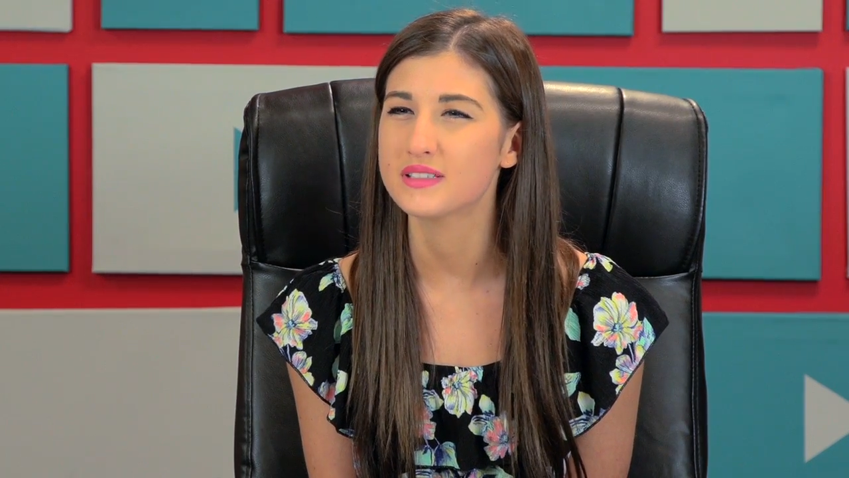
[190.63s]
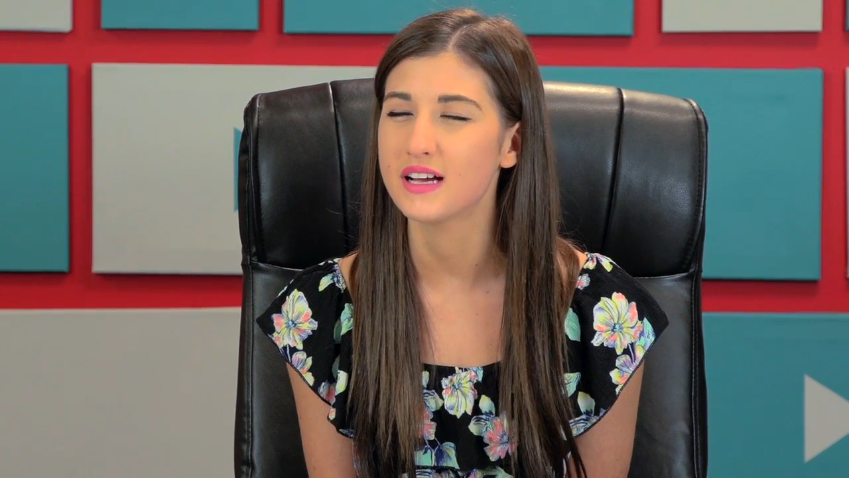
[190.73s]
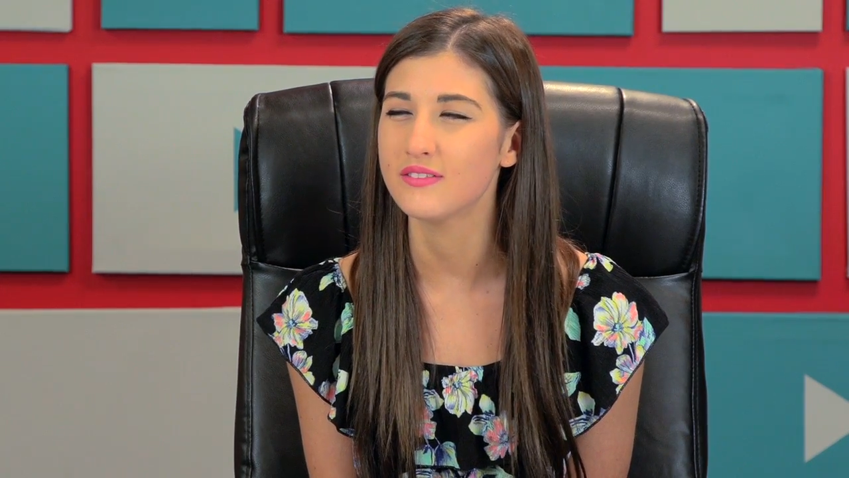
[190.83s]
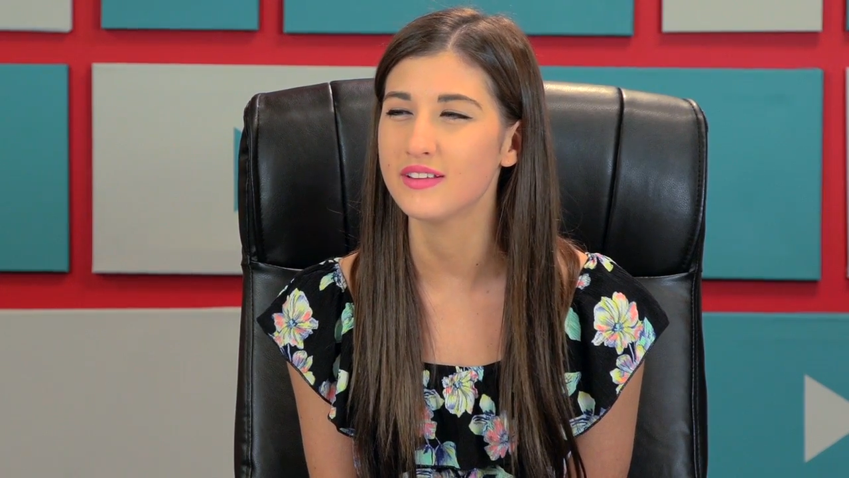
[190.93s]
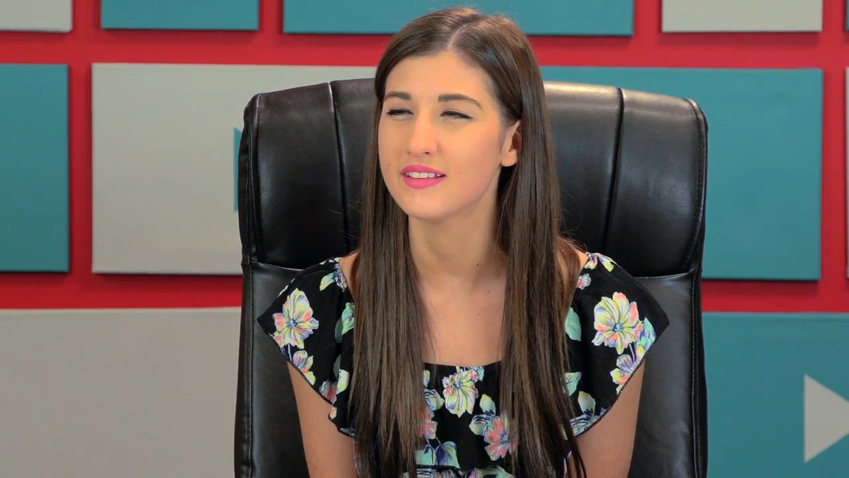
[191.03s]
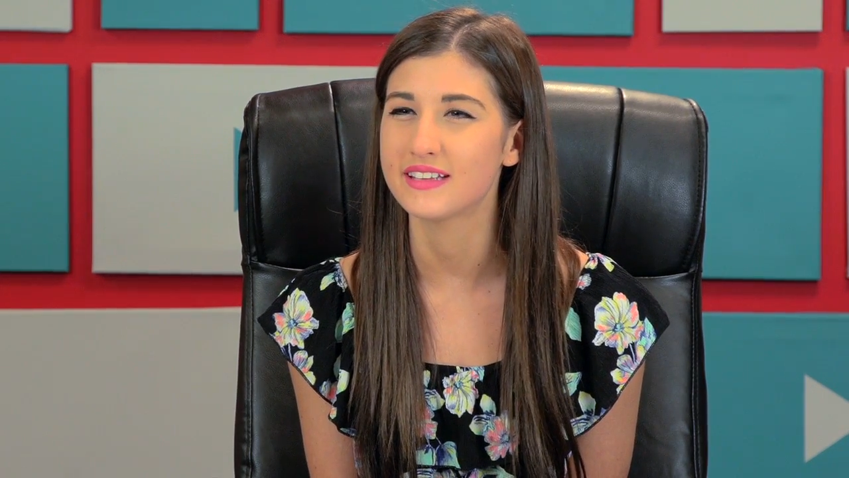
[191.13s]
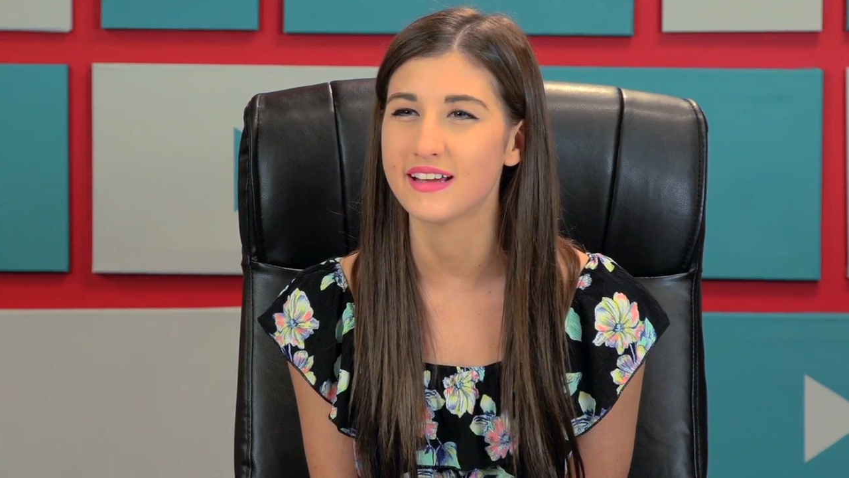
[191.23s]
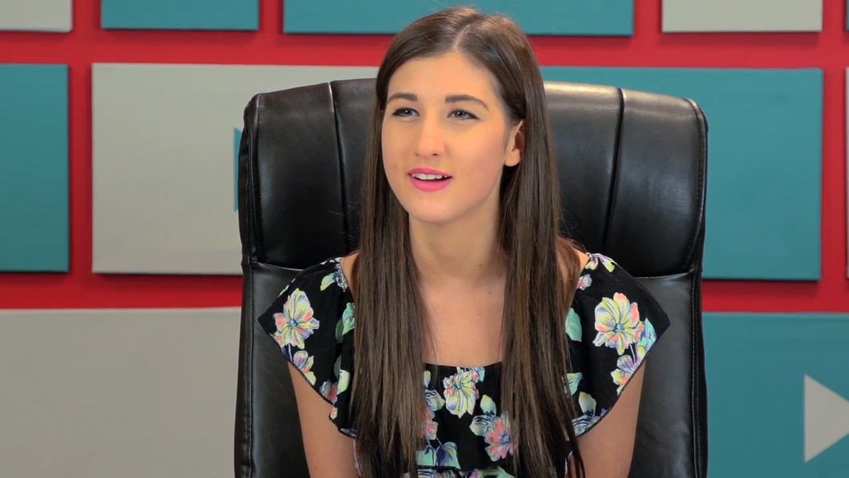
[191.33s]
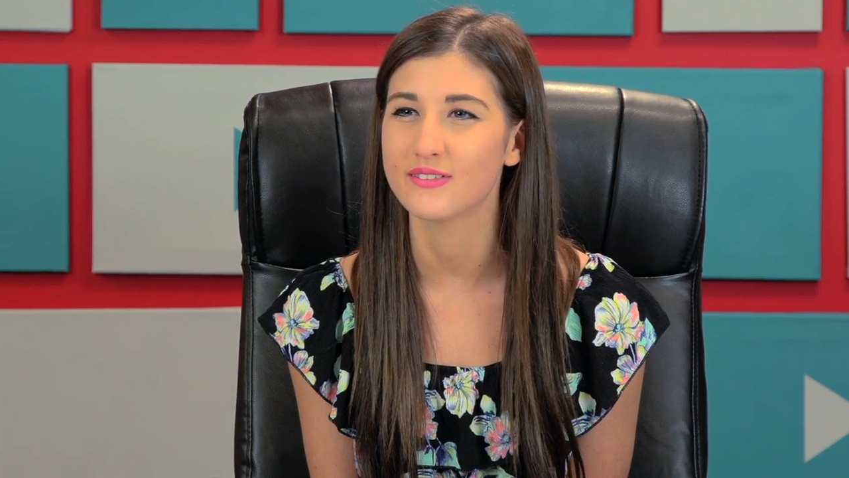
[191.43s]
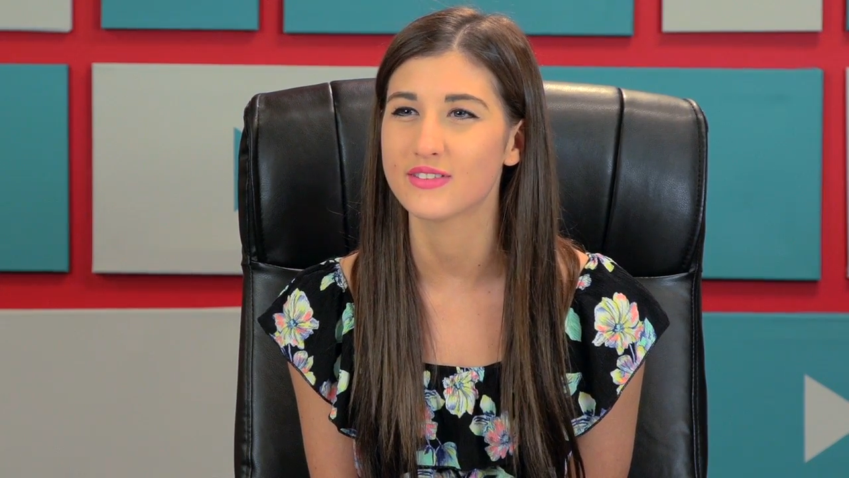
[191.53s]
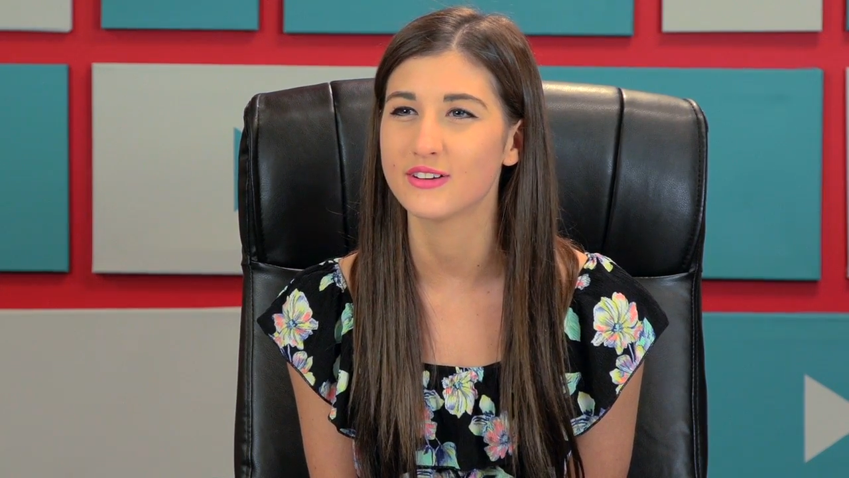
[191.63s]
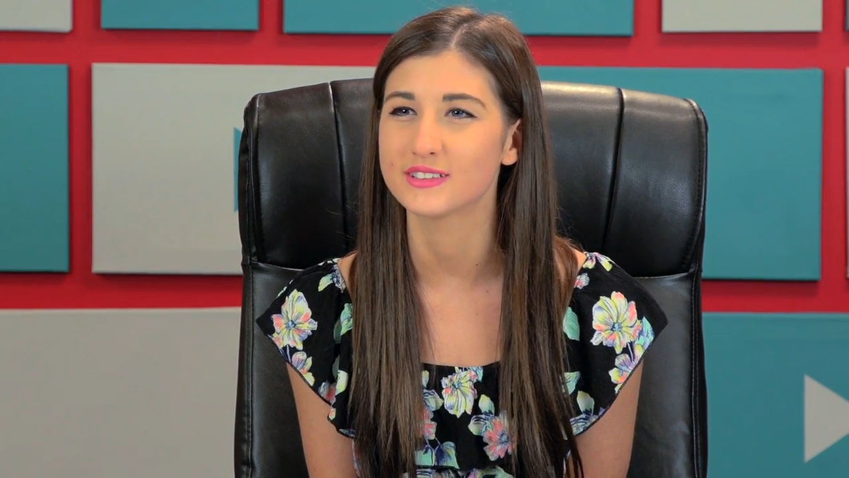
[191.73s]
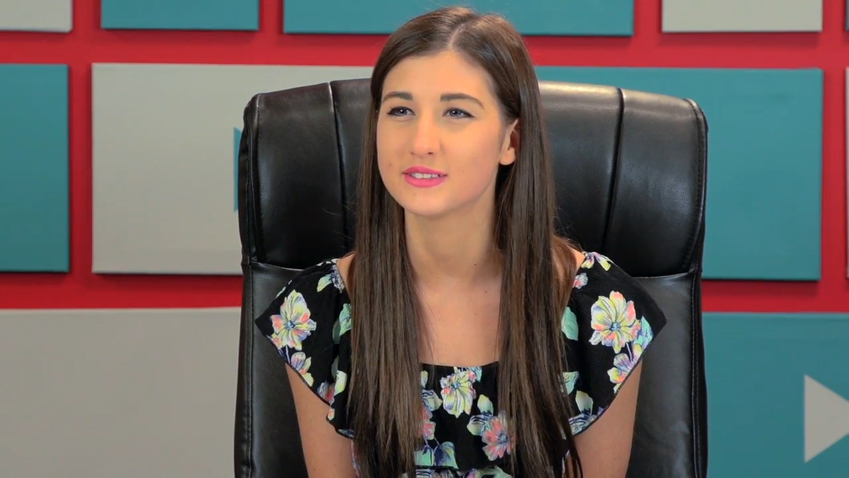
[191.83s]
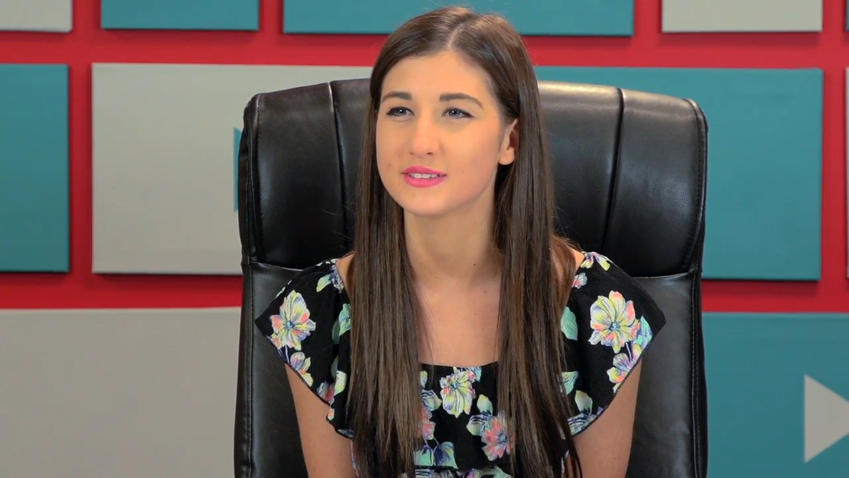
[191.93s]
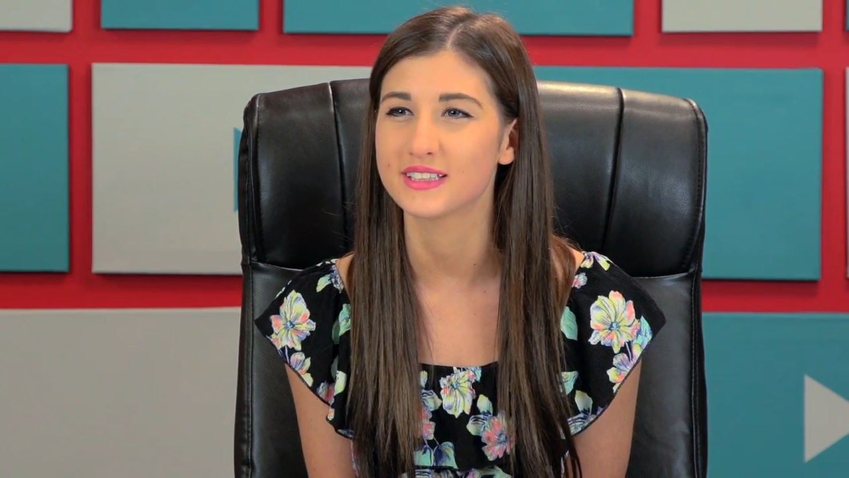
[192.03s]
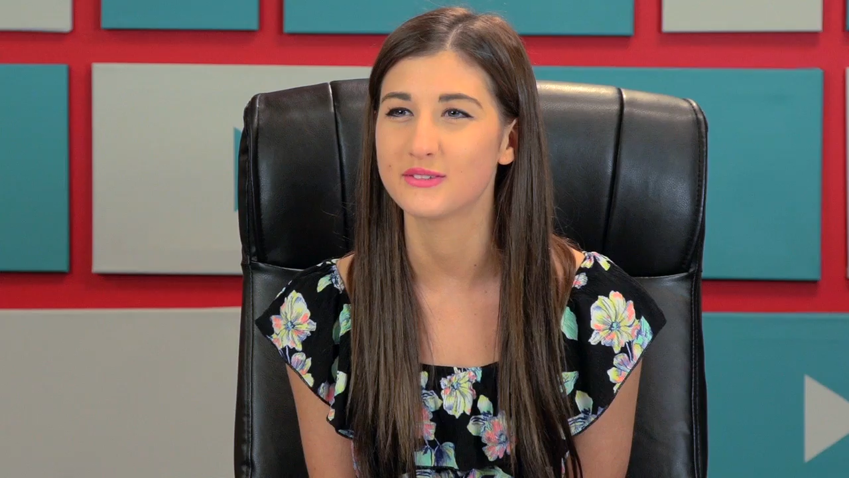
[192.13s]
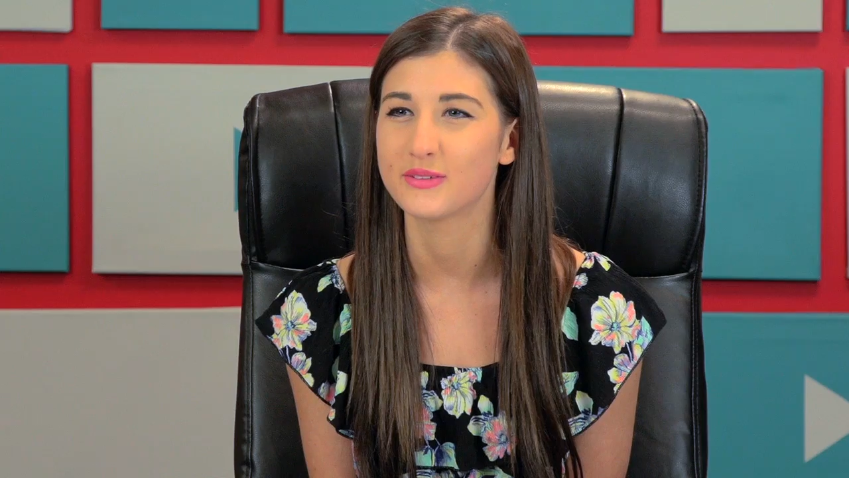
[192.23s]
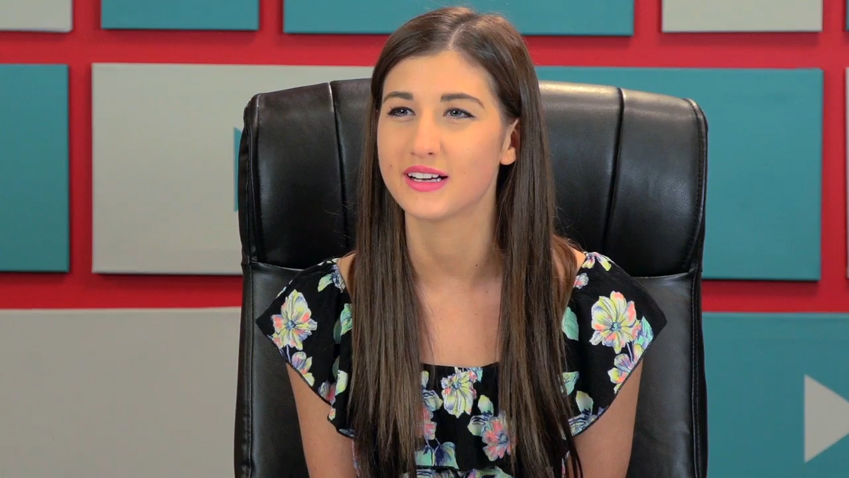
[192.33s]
was kind of like the day of though, so it was kind of